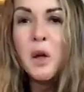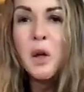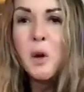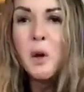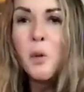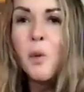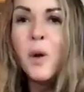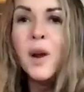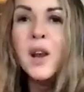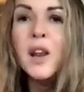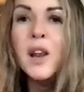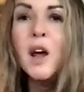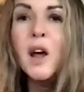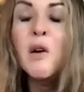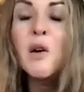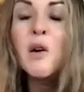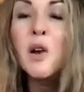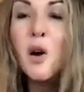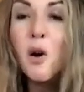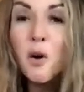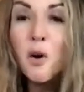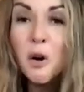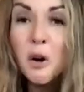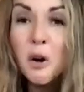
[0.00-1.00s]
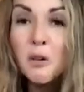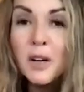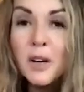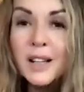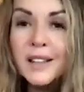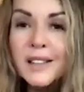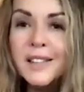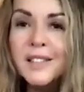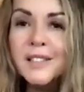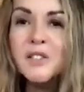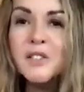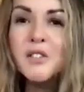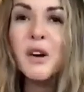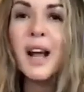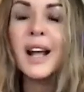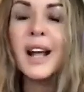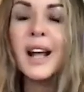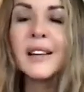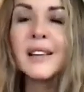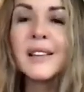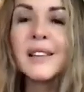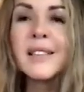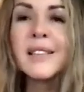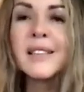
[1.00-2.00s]
We're no longer in
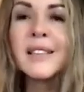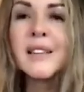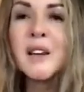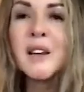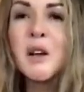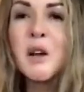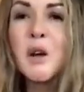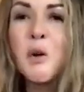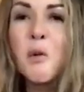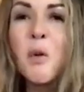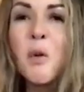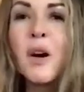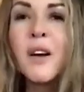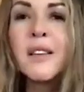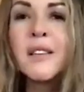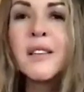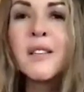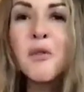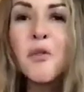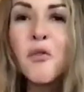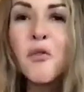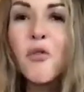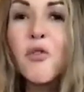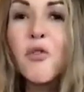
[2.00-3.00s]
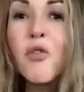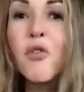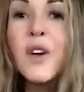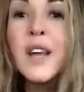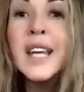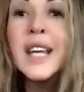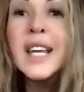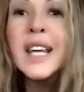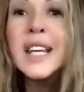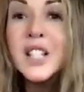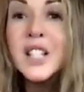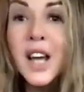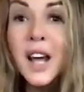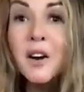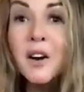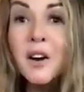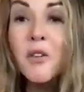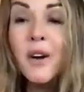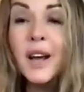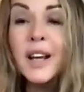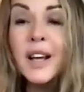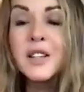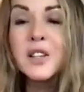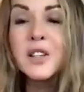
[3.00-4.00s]
stress. We're
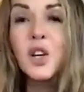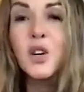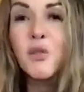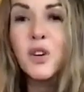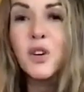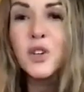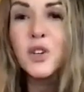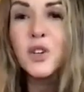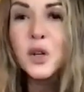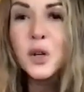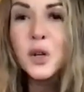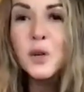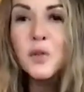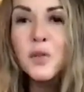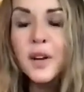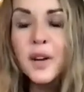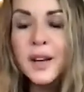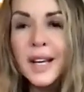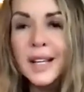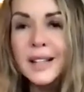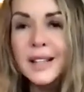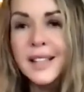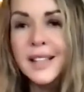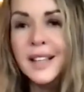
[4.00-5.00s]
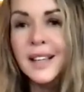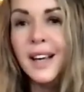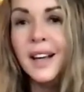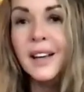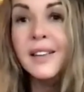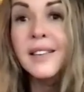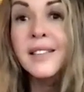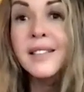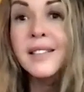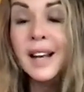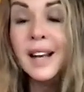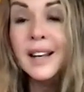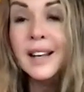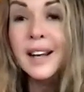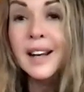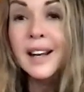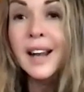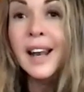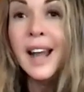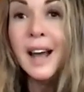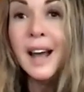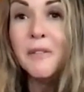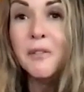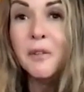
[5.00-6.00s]
regenerating, rejuvenating at a
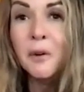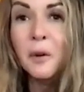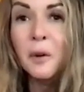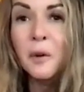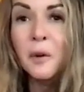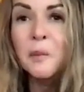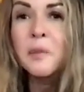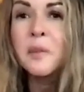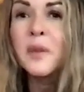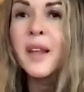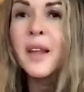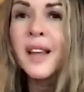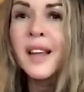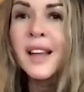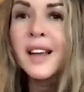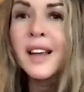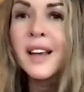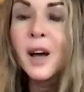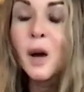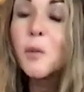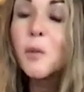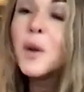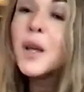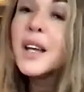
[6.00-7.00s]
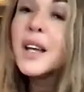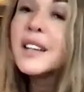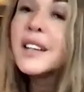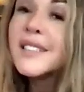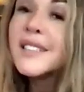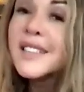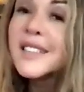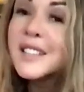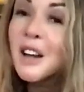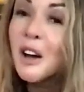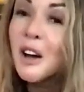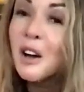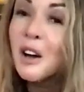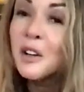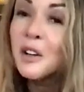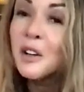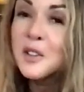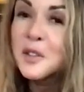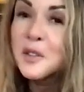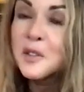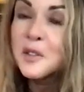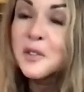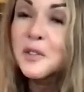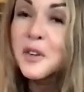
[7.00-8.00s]
cellular level. And we can
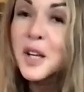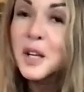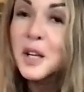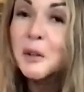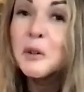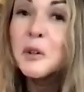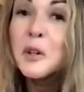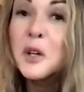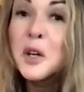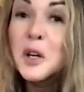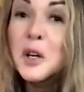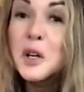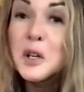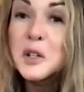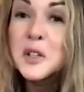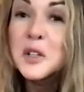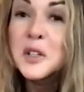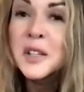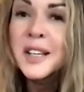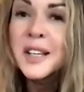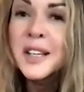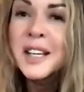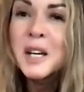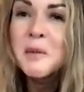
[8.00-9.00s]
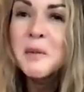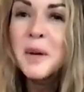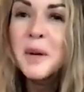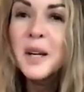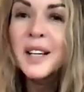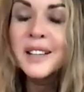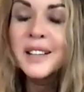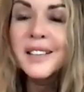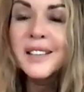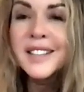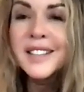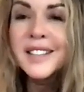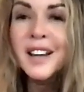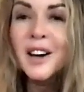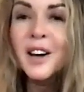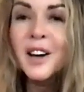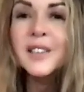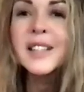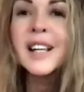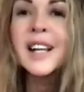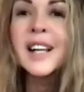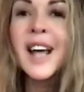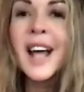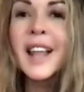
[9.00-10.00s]
start to feel good. We can
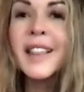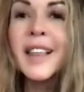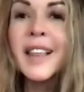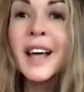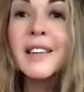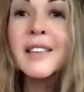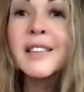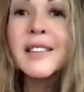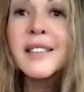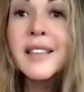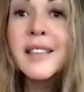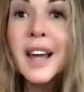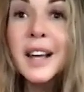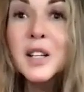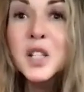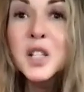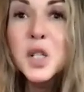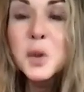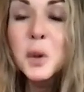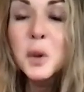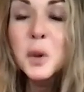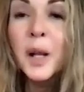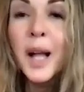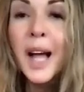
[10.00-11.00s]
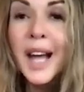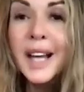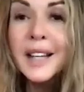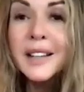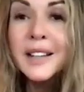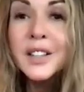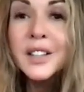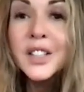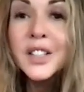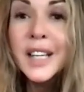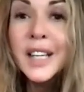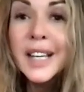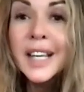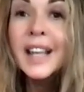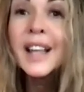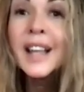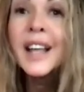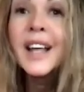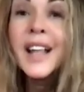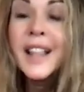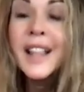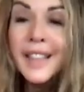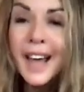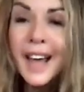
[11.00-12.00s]
start to let that sexual energy,
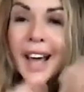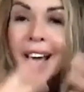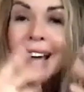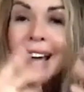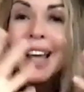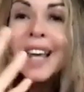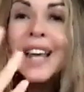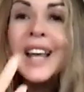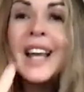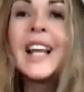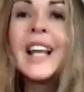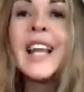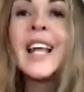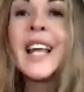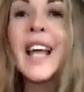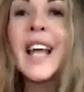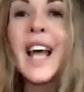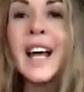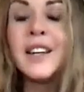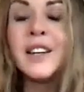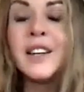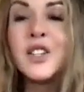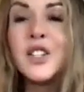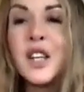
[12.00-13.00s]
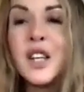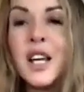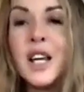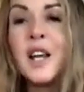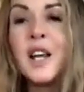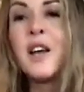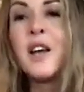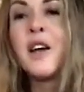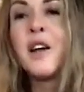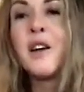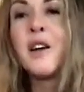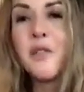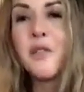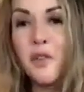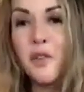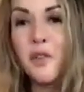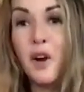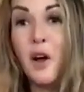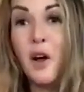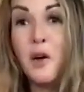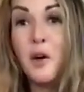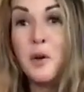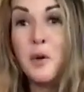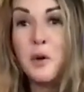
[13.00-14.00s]
that healing energy,
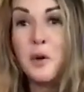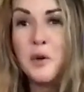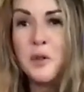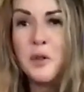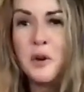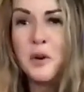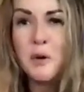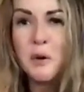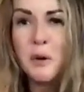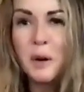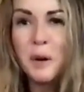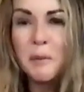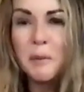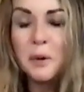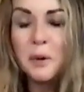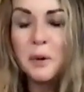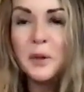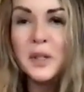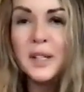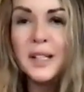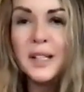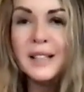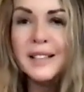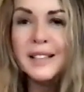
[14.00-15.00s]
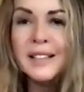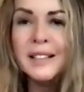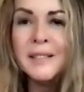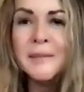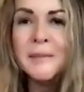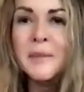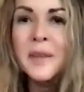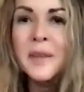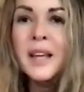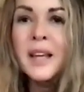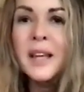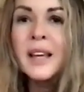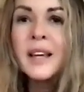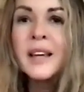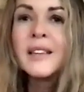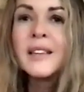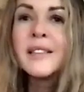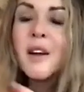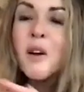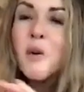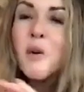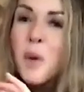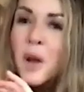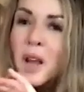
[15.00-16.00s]
flow through our bodies.
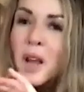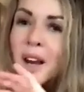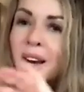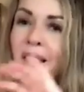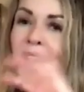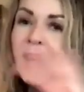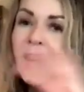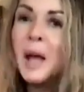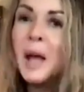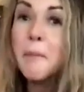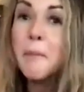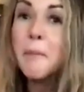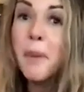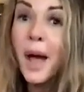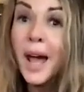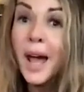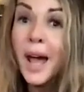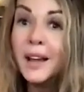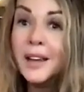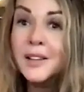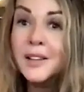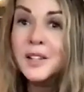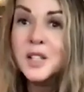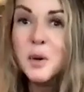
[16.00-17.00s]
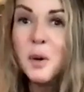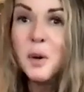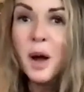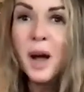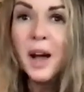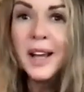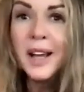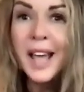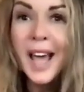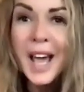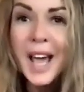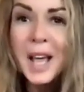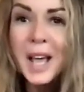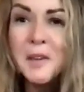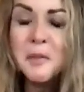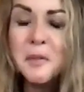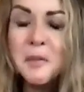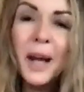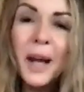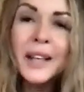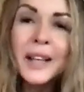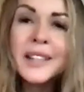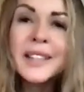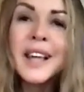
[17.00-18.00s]
So we're going to get back to our
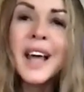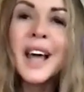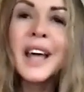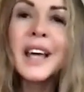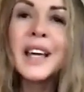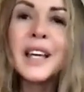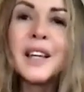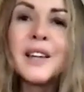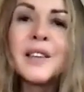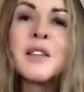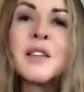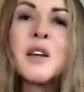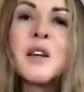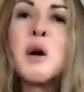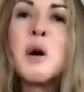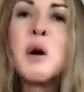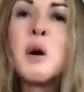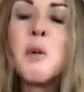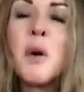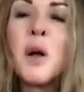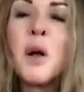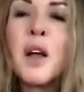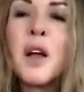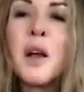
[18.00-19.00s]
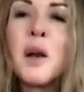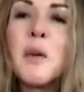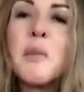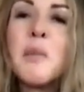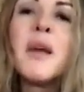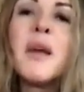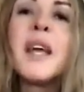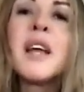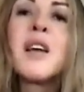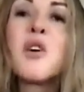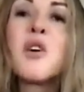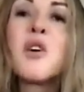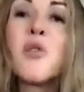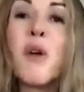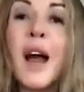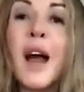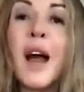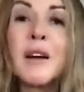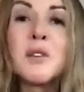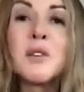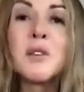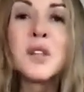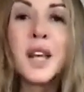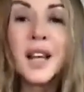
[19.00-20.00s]
caveman days. We're going to be
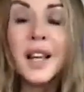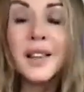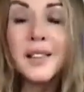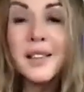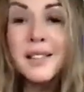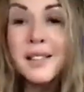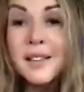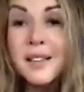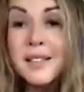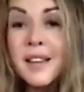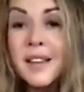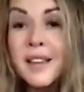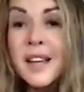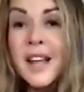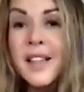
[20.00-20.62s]
grounding, and this